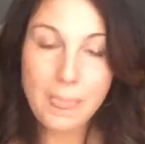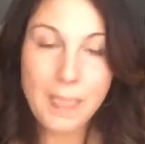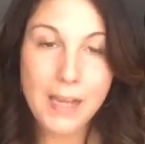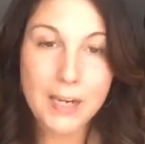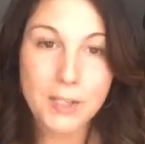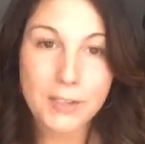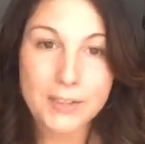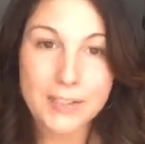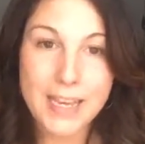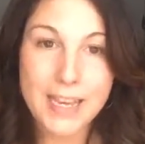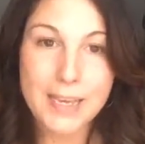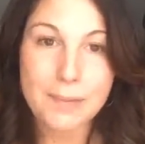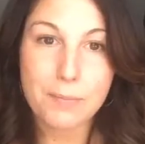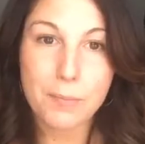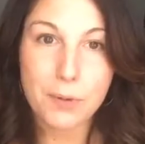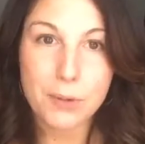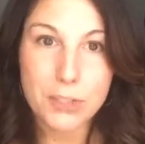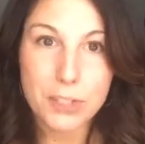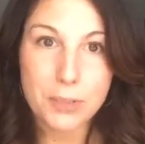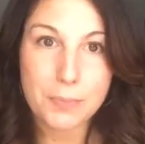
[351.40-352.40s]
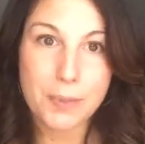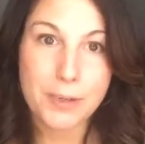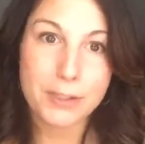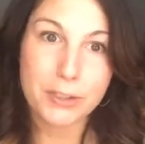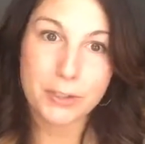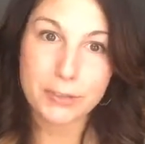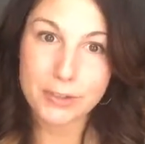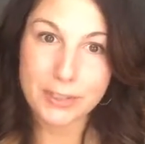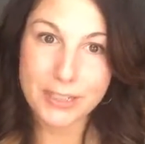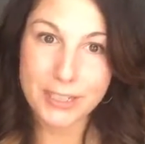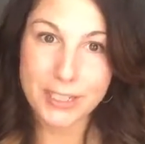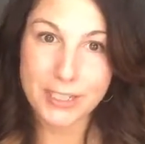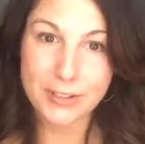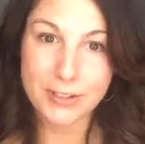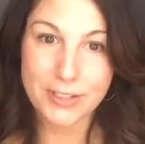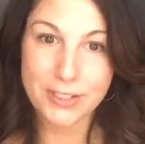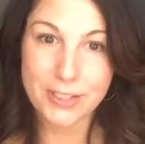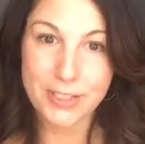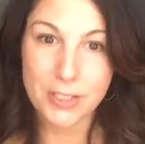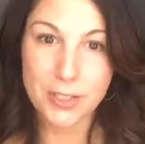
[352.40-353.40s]
Create more spiritual
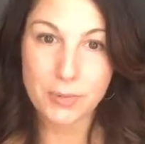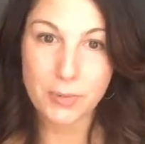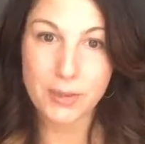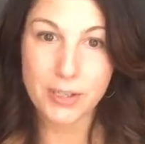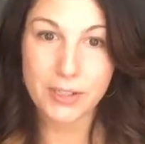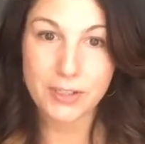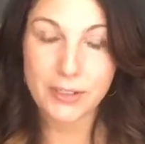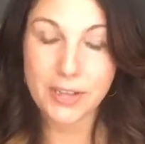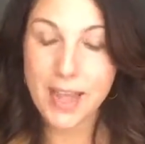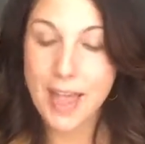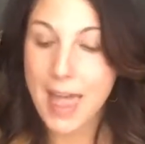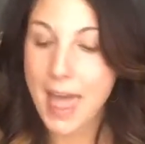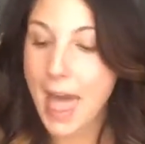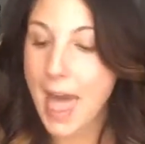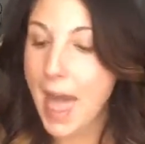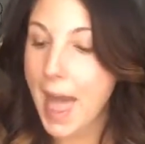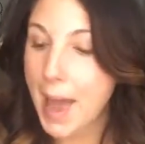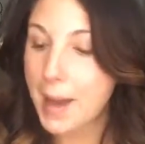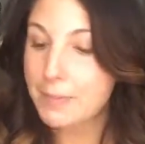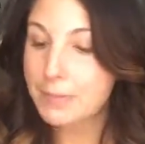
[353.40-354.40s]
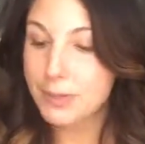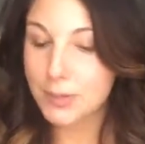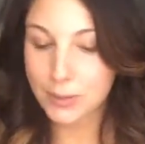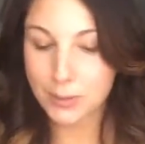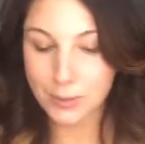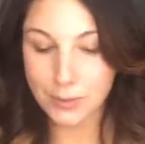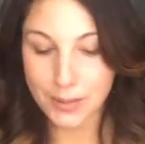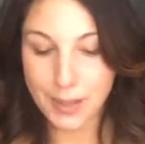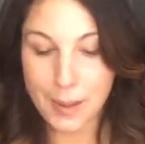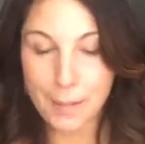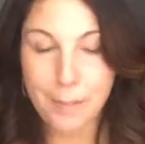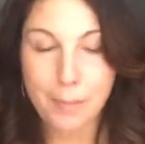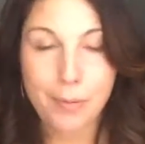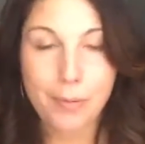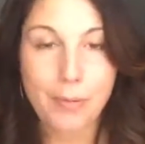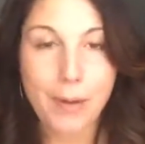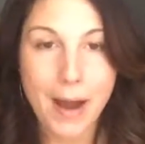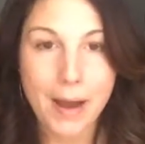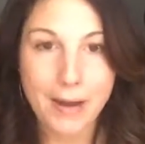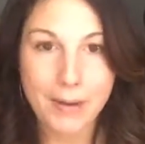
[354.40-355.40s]
leaders in this world. Absolutely. I'm
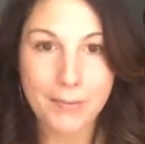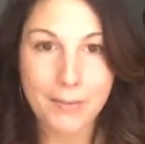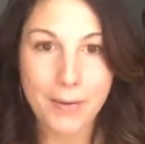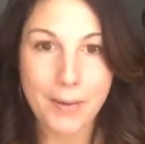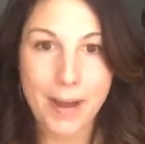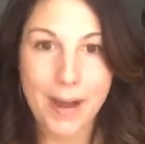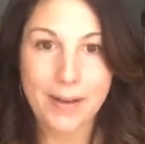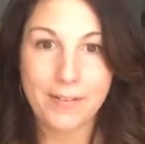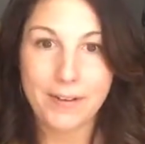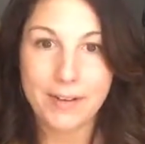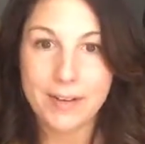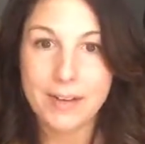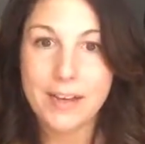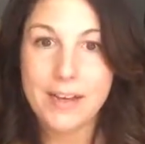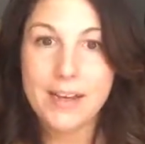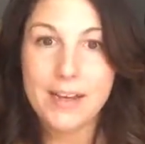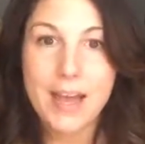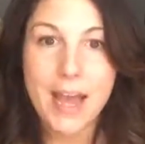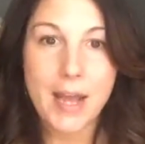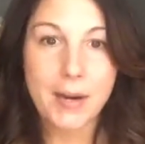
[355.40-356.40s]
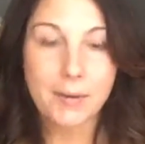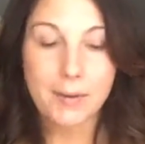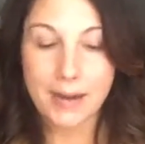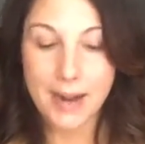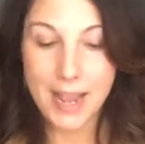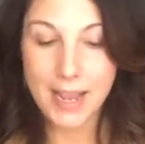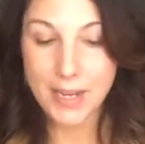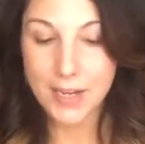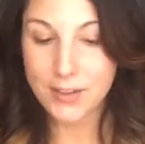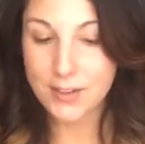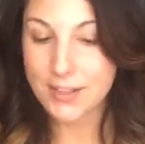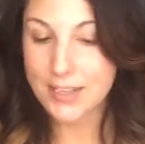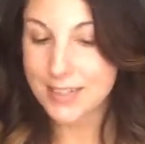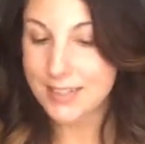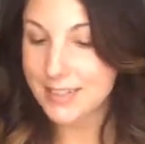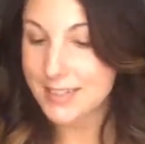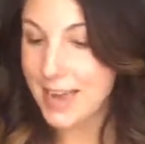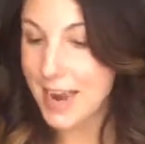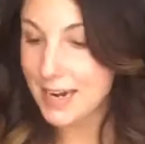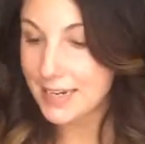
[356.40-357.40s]
proud of you, Erin. And Renee, you're the
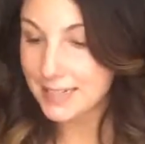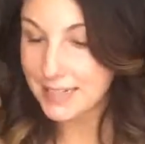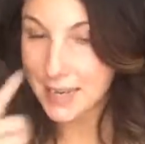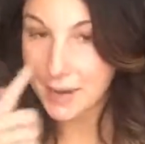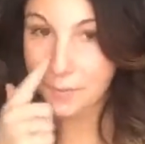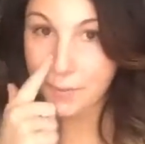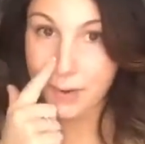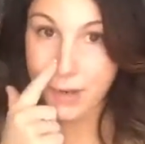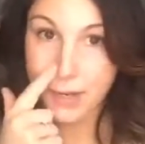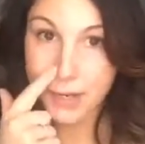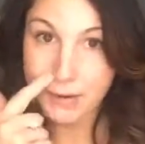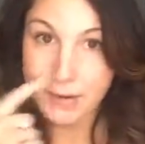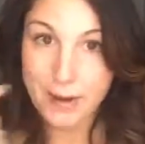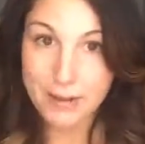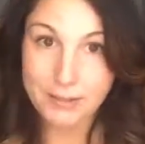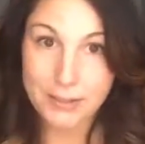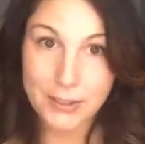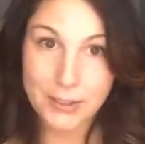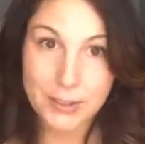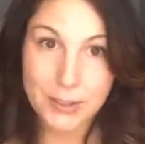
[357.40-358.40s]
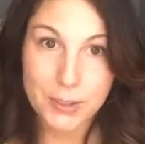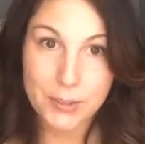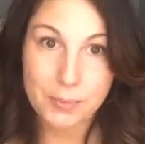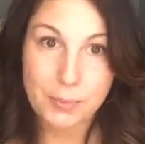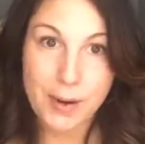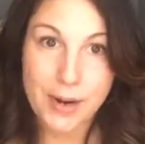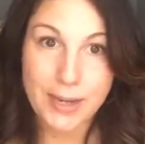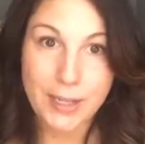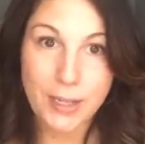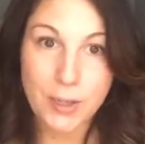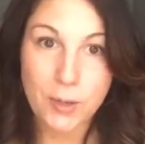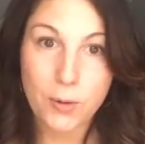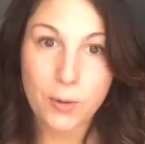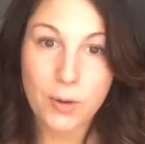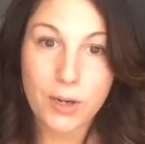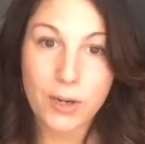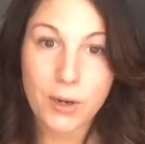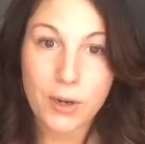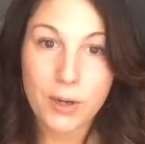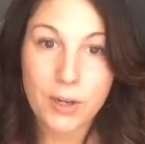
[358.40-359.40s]
exact same way. You're out there spreading
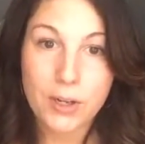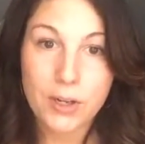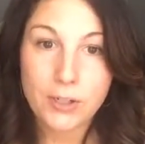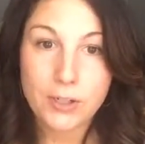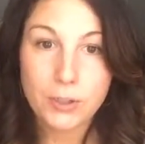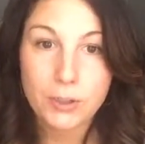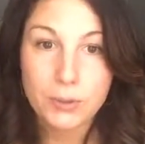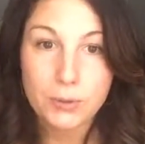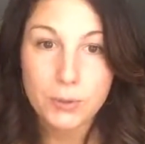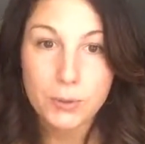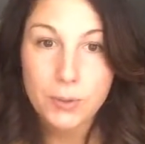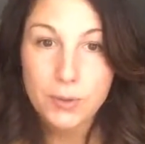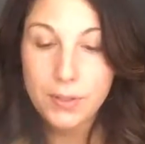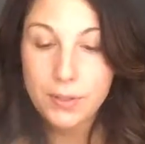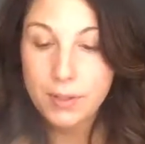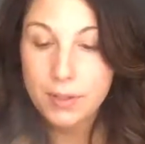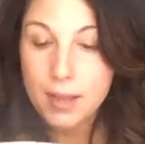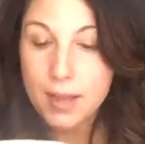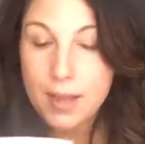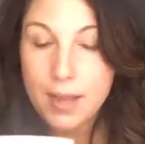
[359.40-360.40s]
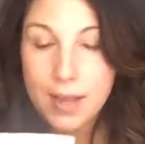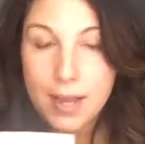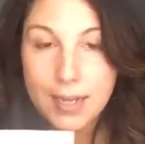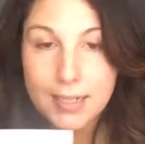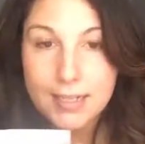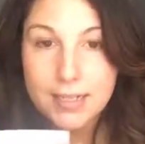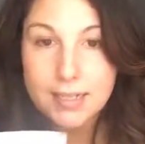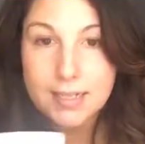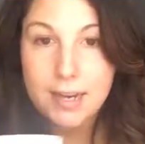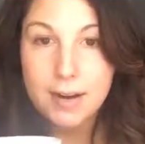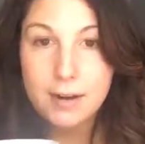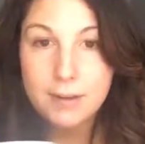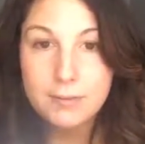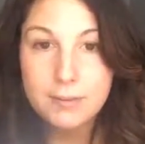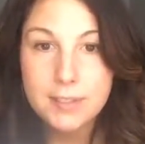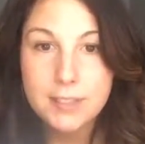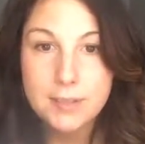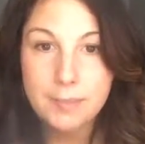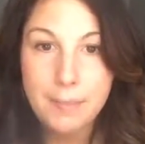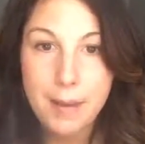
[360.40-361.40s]
your truth. And Sarah
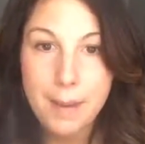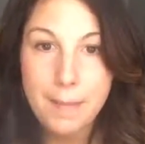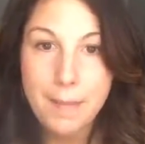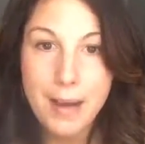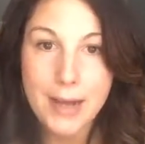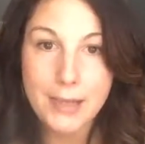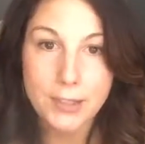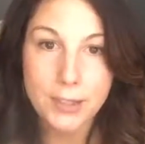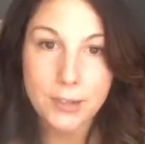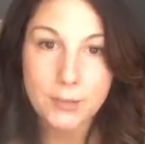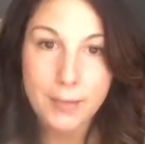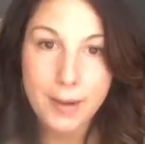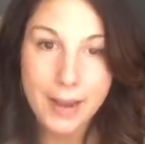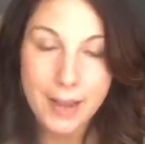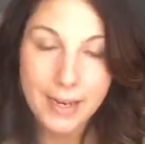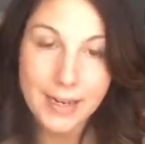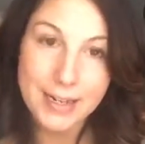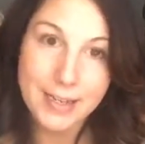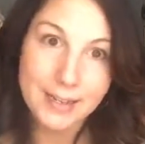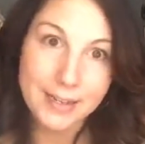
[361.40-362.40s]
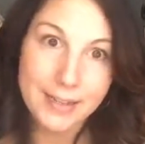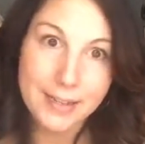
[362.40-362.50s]
was in my mastermind and